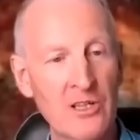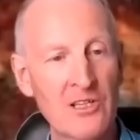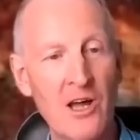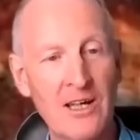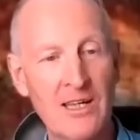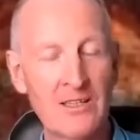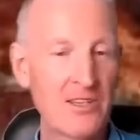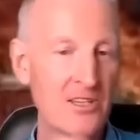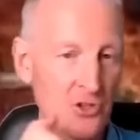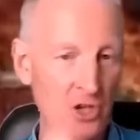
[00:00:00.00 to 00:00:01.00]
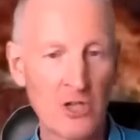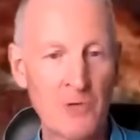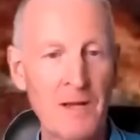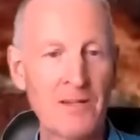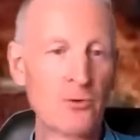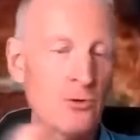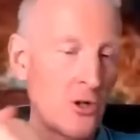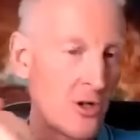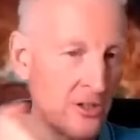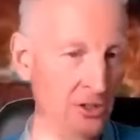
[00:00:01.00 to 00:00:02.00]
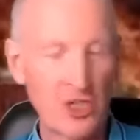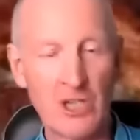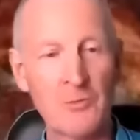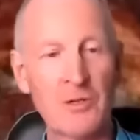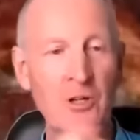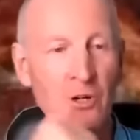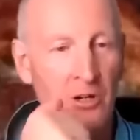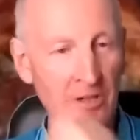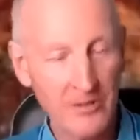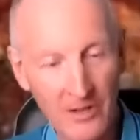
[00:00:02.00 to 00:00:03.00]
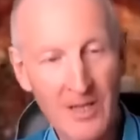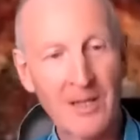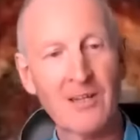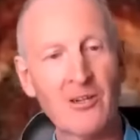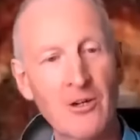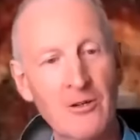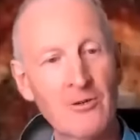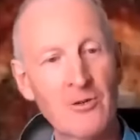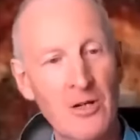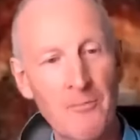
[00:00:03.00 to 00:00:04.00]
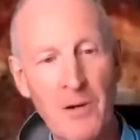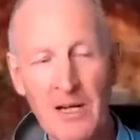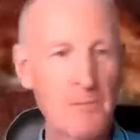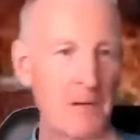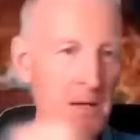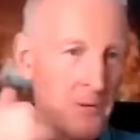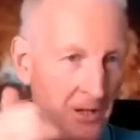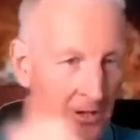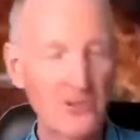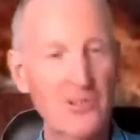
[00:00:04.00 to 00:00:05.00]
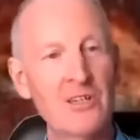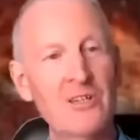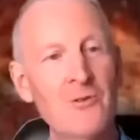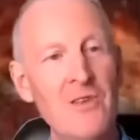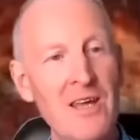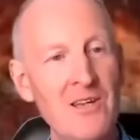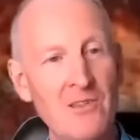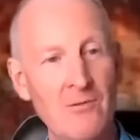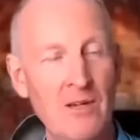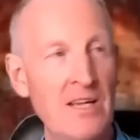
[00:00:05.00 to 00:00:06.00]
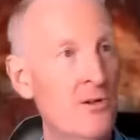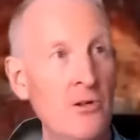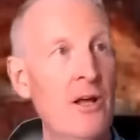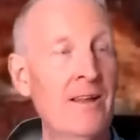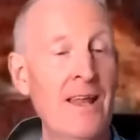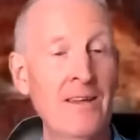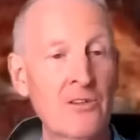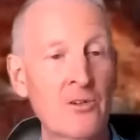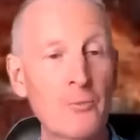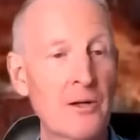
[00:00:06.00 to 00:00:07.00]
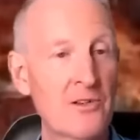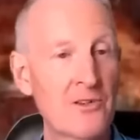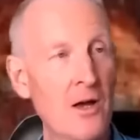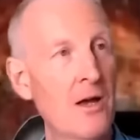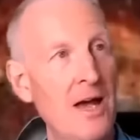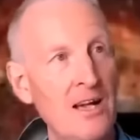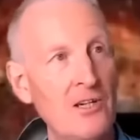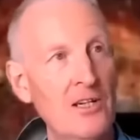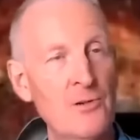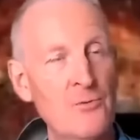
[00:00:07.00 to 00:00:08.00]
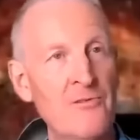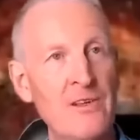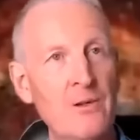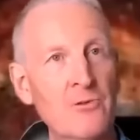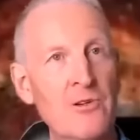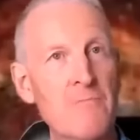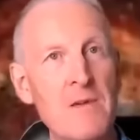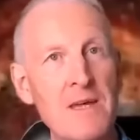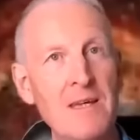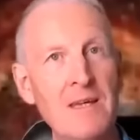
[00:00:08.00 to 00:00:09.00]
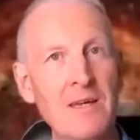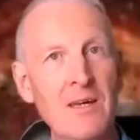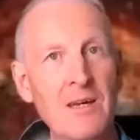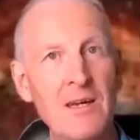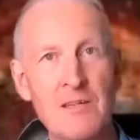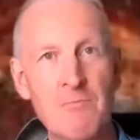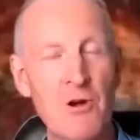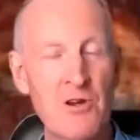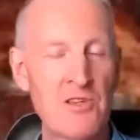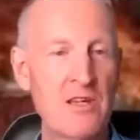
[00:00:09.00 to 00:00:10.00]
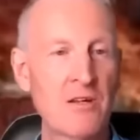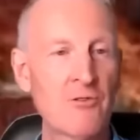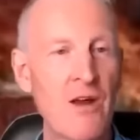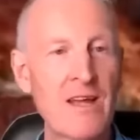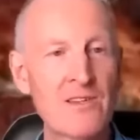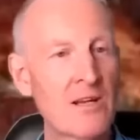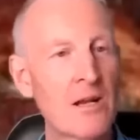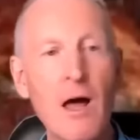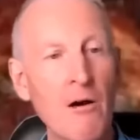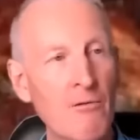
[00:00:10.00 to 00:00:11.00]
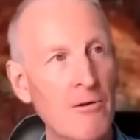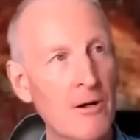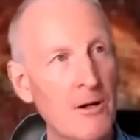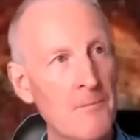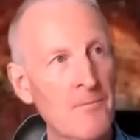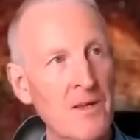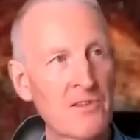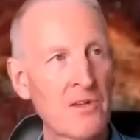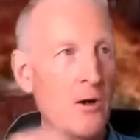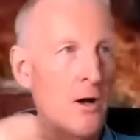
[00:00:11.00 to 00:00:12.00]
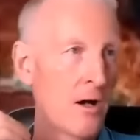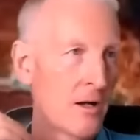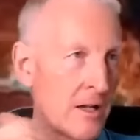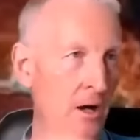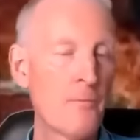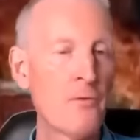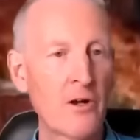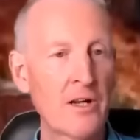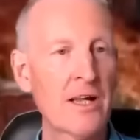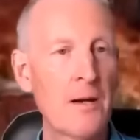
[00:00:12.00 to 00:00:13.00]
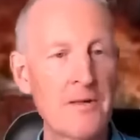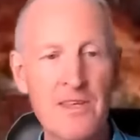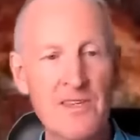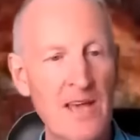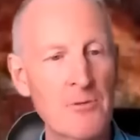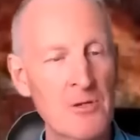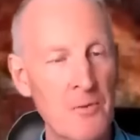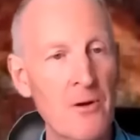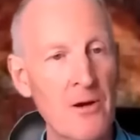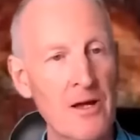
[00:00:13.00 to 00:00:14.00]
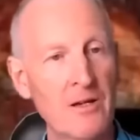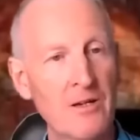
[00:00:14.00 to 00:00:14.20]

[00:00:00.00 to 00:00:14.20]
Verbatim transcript: is like, and this judgmental God and judgment God and God who's going to punish people and God's going to do this, he's not like that at all because actually he's revealed to me his mercy and grace and love. So, you know, I'm not going to come in the same spirit.